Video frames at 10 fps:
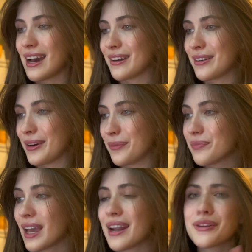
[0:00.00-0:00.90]
I don't know.
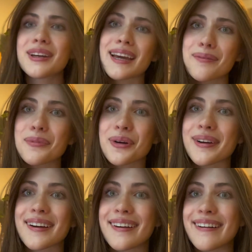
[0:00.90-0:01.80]
I know you can get
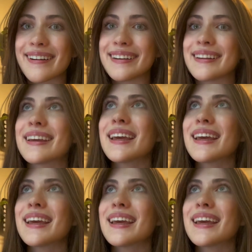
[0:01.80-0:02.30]
more on